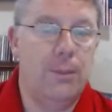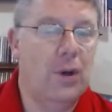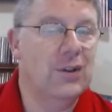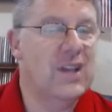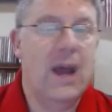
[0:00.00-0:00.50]

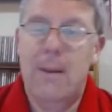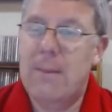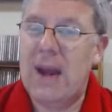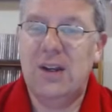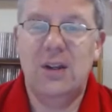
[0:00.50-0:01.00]
Because
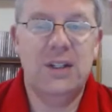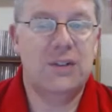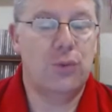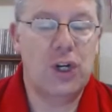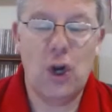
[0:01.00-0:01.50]
my
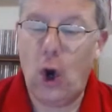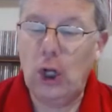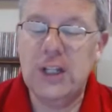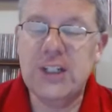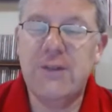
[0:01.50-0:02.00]
goodness,
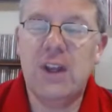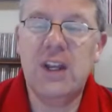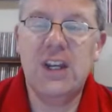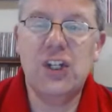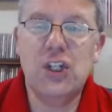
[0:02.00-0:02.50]
regardless of the
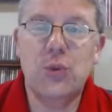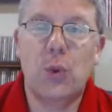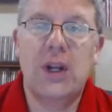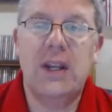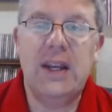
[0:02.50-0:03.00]
conditions
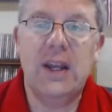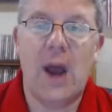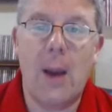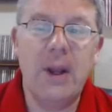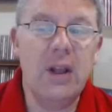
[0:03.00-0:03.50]
we're in
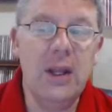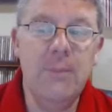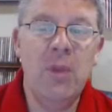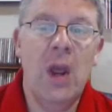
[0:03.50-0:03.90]
economically,